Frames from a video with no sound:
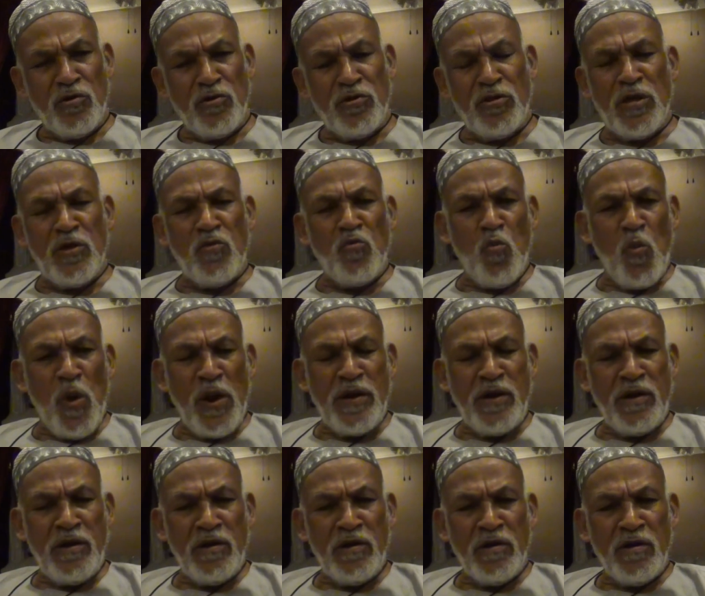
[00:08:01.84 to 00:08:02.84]
Then
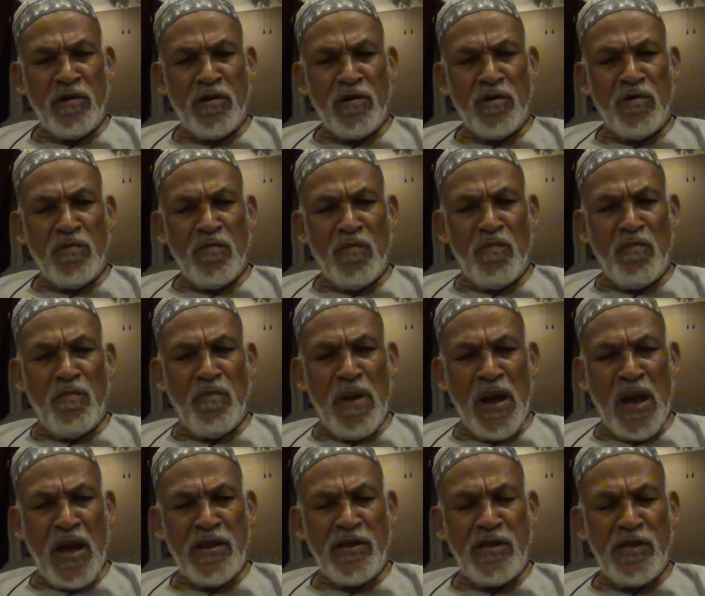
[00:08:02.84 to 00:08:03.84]
one
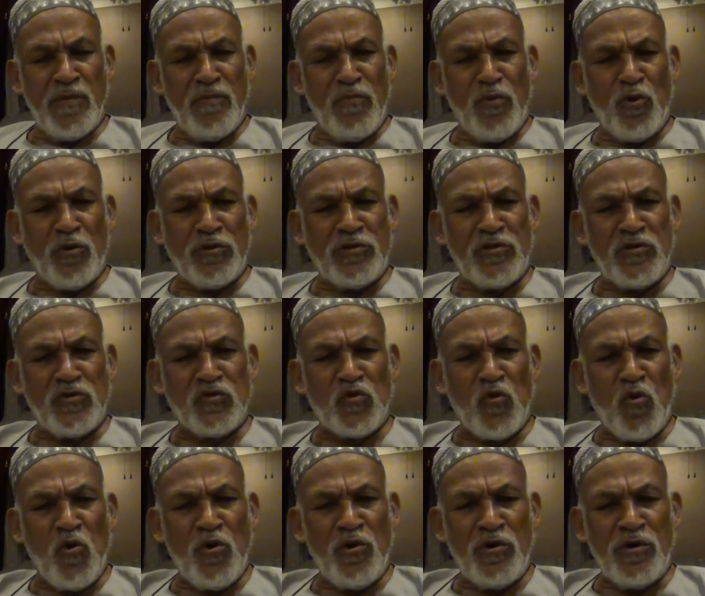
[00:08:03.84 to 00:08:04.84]
man, he brought his
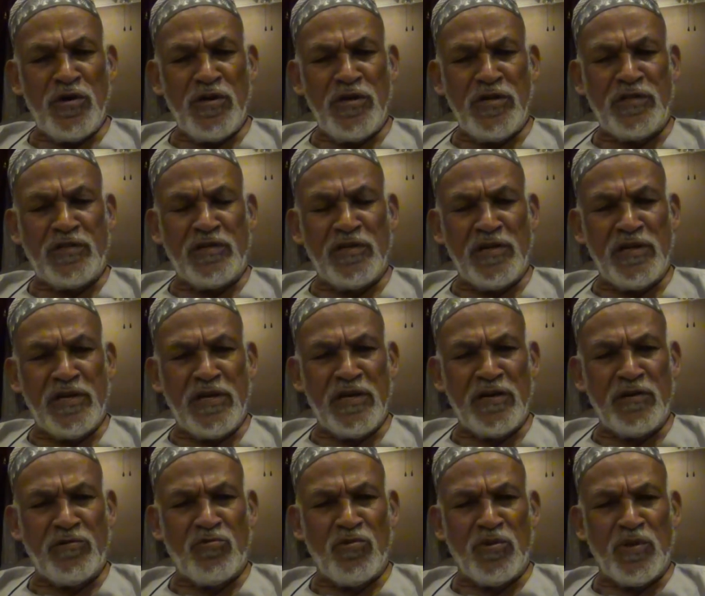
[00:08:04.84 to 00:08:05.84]
own little
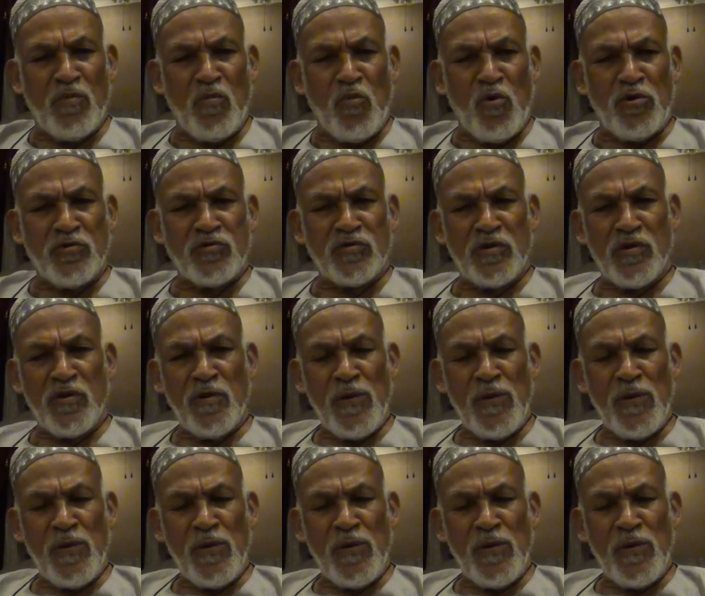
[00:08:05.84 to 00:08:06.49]
girl to the mosque.